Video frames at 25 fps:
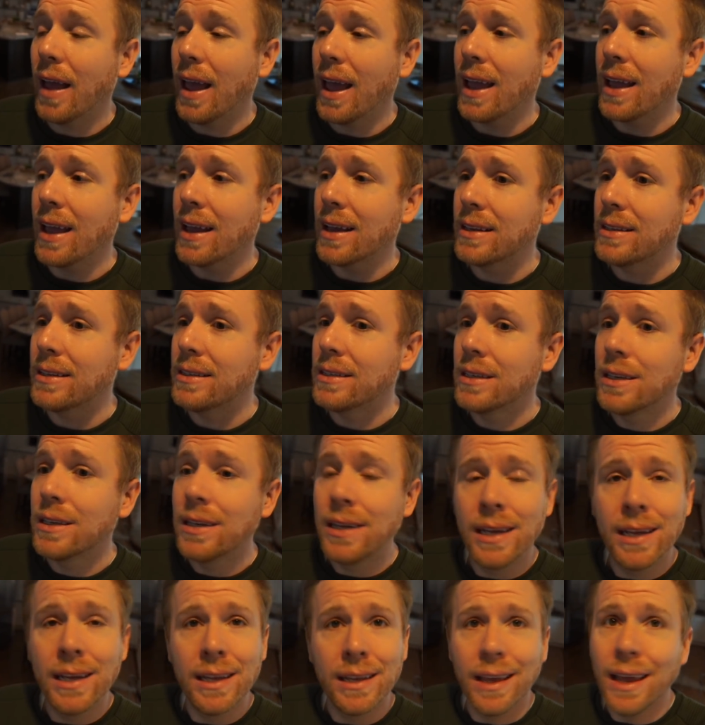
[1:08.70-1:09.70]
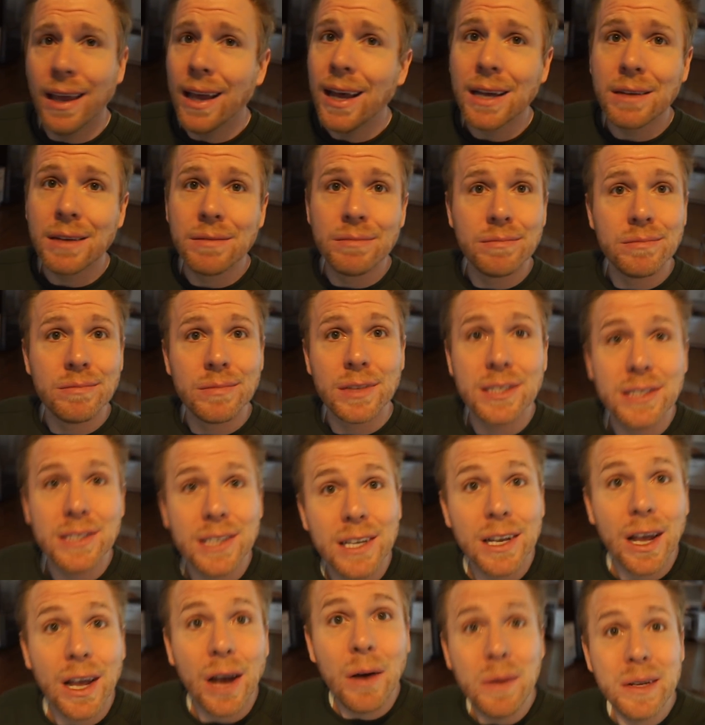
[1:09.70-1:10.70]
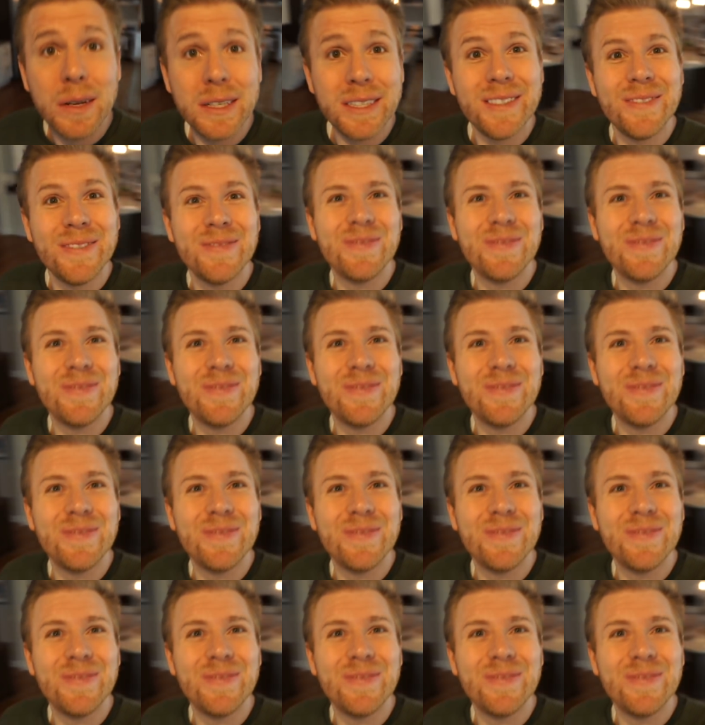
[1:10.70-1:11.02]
And yeah, let's get going.